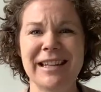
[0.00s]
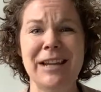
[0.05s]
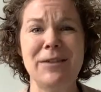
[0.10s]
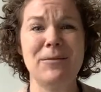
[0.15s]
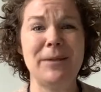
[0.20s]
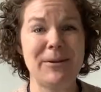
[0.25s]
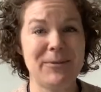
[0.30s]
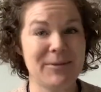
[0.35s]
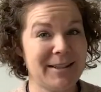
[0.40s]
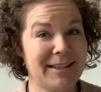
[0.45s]
and
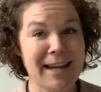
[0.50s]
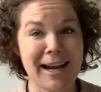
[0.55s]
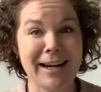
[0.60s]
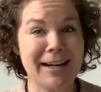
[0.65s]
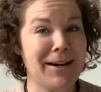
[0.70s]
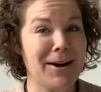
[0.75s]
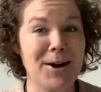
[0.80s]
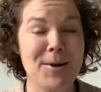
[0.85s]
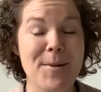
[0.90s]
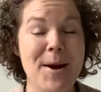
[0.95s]
we were stuck
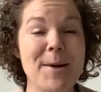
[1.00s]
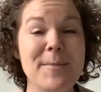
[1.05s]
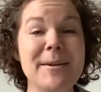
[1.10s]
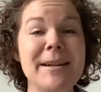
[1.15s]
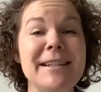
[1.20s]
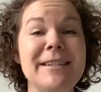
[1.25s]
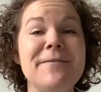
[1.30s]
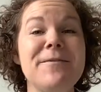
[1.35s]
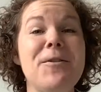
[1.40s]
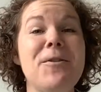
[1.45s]
in our apartment
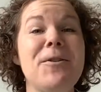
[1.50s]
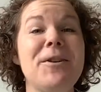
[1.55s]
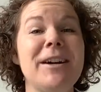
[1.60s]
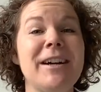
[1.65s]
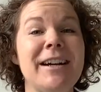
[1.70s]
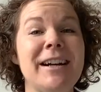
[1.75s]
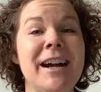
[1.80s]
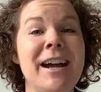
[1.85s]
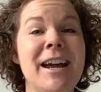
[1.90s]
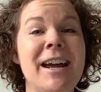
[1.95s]

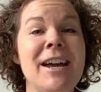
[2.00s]
for